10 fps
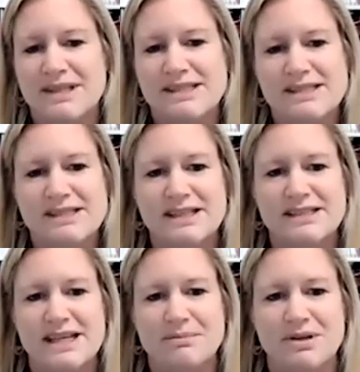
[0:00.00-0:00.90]
this is an
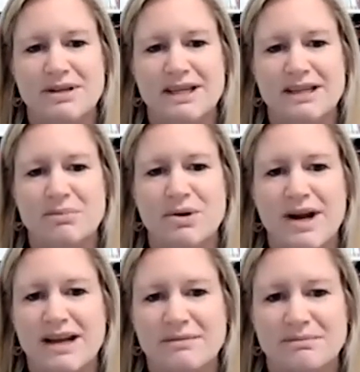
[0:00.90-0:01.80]
example in the
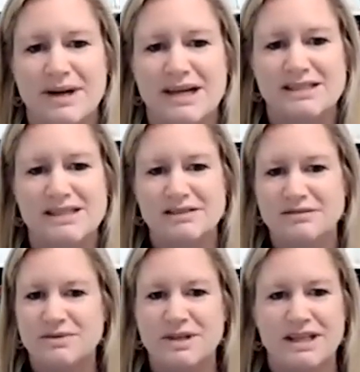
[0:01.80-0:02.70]
brain, but
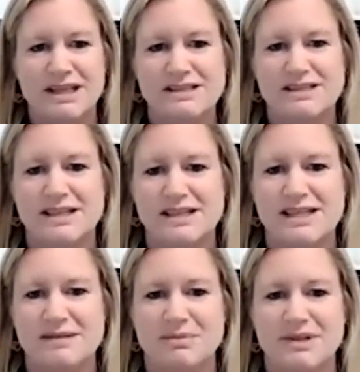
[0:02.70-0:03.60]
really it's an
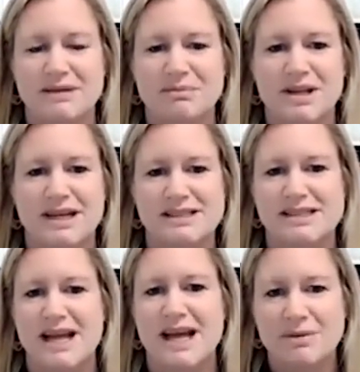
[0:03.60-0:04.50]
example that applies
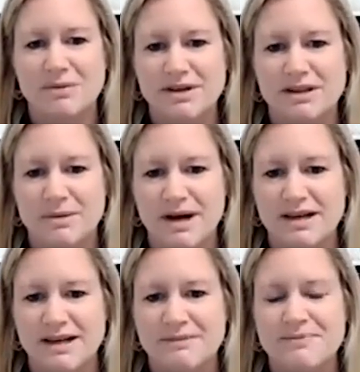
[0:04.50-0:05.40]
anywhere in the
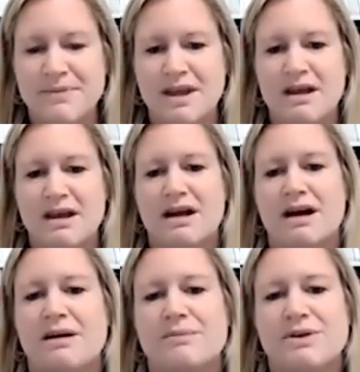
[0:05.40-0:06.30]
body.
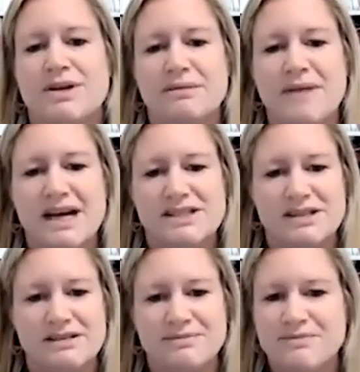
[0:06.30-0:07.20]
You can
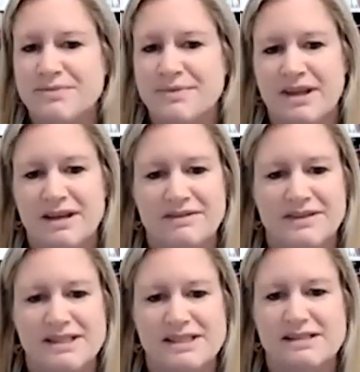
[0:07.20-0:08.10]
imagine if
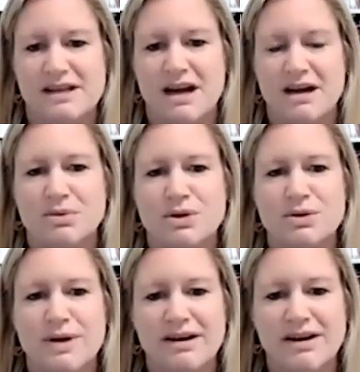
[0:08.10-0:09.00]
this
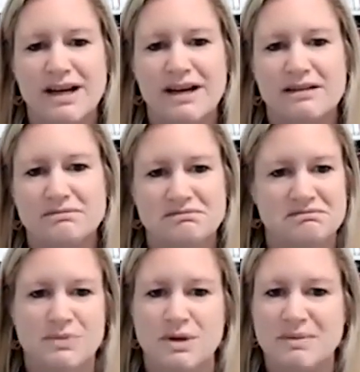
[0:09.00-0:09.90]
blue area
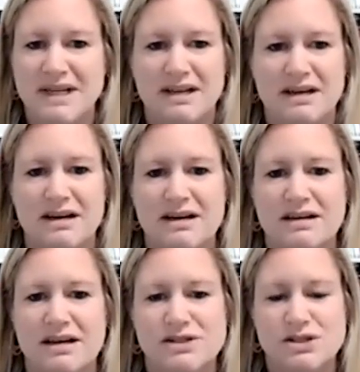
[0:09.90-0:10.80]
would be
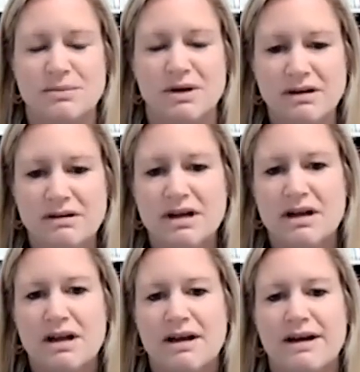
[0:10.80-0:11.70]
a tumor,
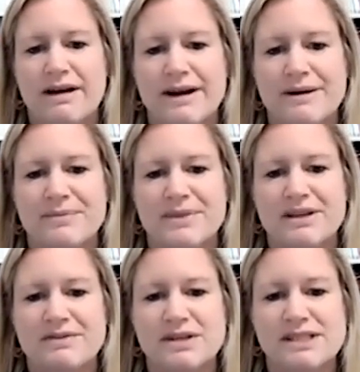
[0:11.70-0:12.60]

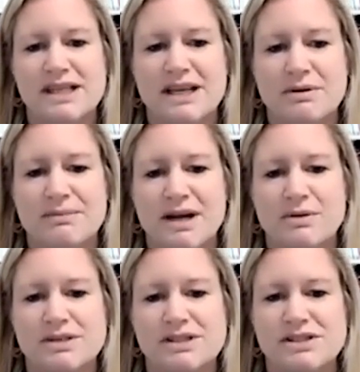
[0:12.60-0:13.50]
the first thing that we might
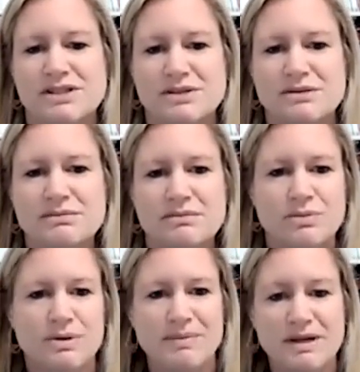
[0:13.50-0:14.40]
want to do
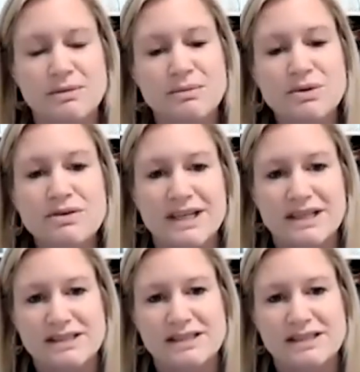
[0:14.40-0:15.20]
would be remove it.